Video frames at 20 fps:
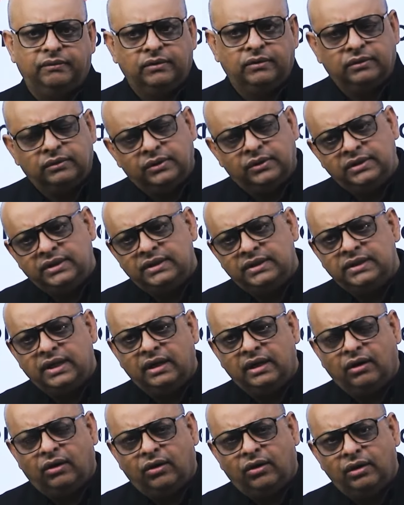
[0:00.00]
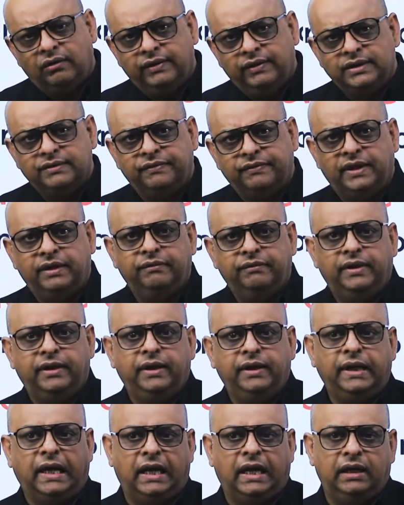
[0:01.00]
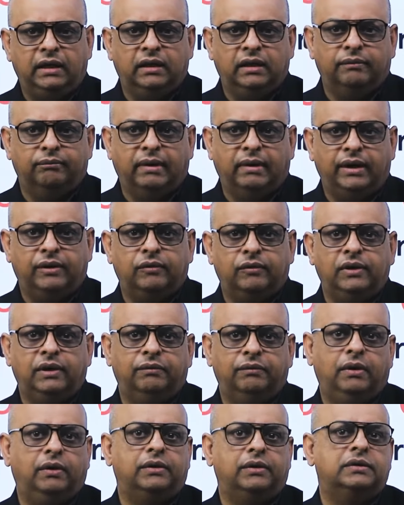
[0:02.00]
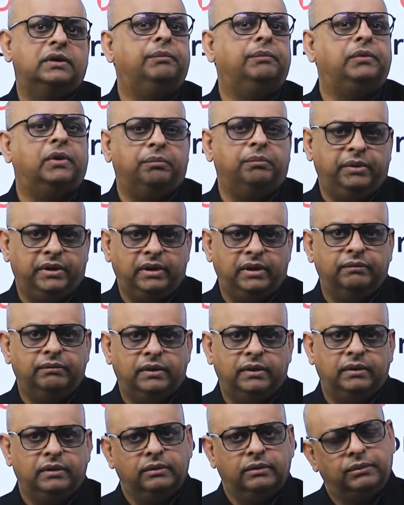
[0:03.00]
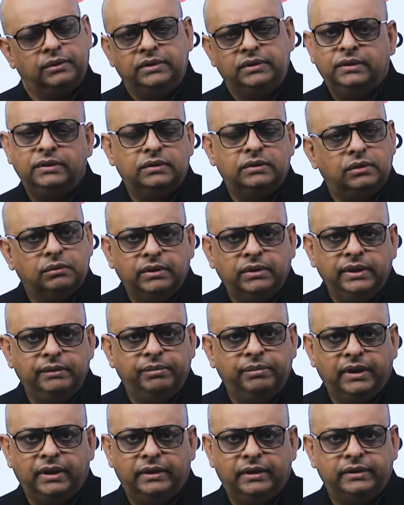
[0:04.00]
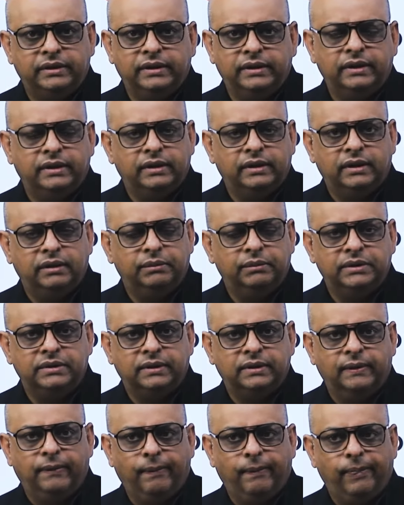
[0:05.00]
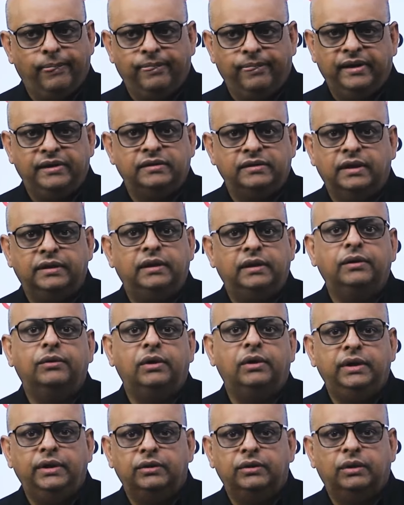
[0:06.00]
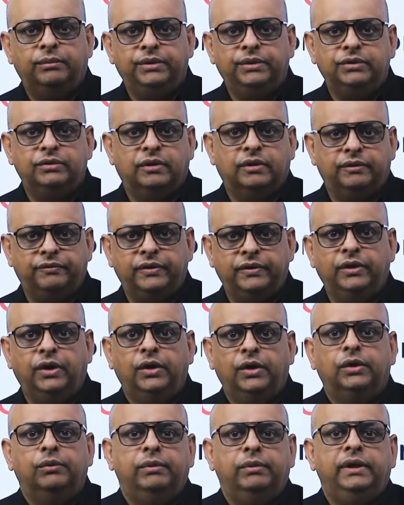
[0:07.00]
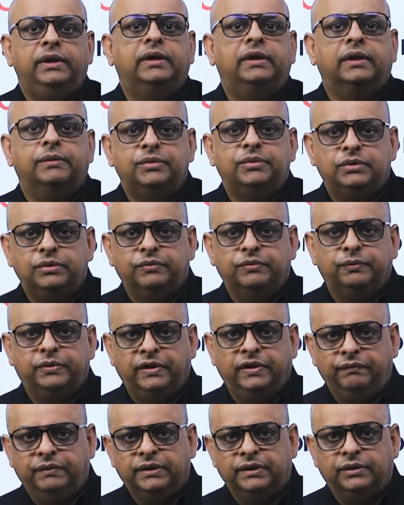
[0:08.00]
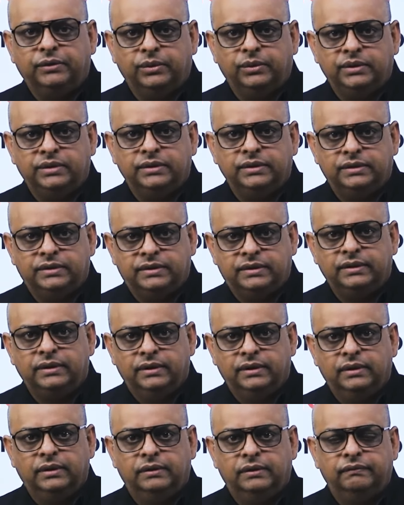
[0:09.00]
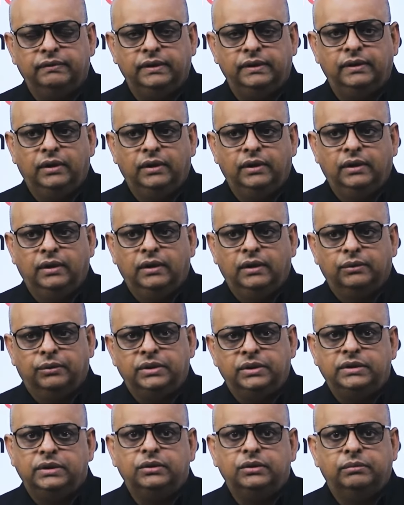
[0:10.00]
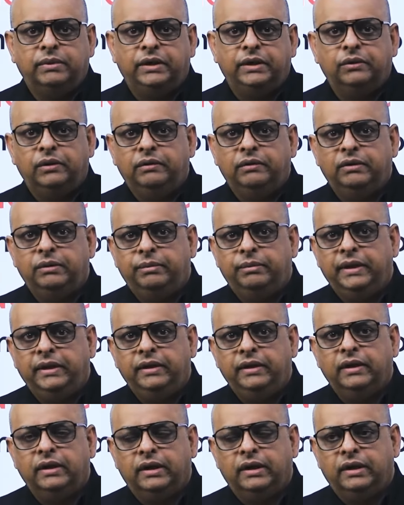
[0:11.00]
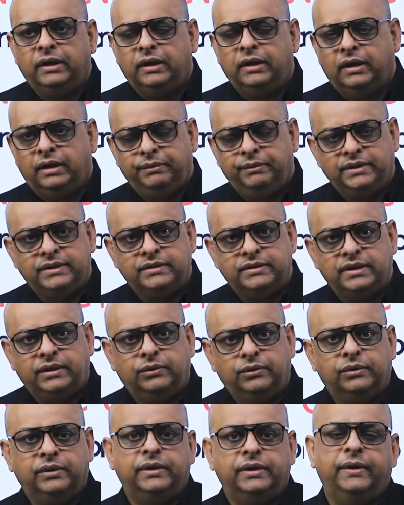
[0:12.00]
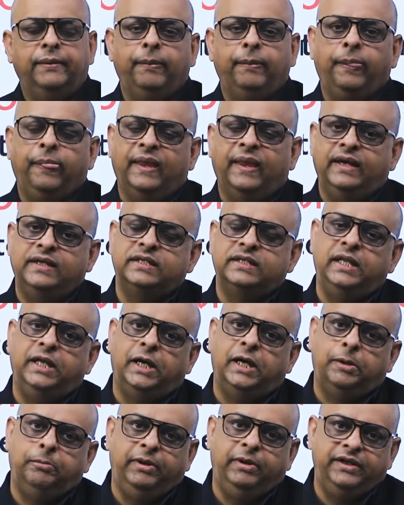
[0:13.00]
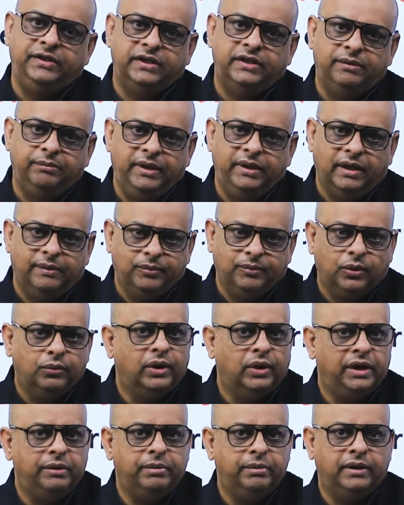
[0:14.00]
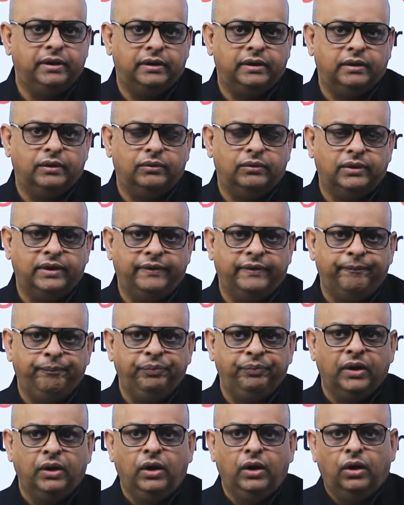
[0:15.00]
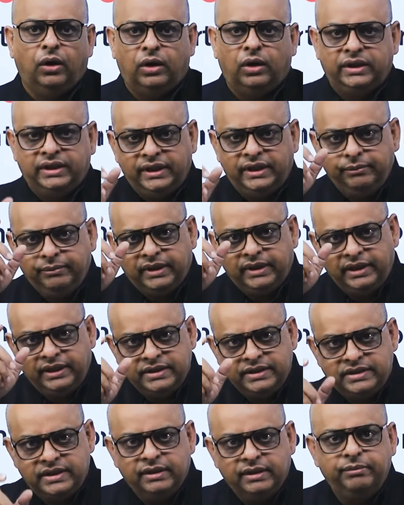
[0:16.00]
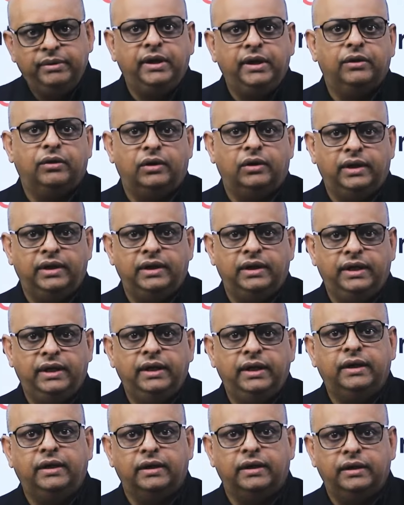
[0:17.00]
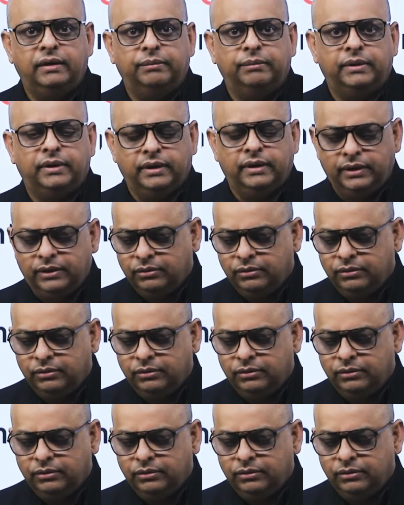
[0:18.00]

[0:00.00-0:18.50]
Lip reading: Questions are always very, very at the micro level or subtopic level. Questions to wahi pe aate hain hamesha. There is nothing called economic geography when it comes to framing the questions. Fine. Question to micro level pe hi hamesha set honge. Isliye updation bhi aapko wahi pe karna hoga. Aur theme ki listing bhi accordingly hi karni padegi.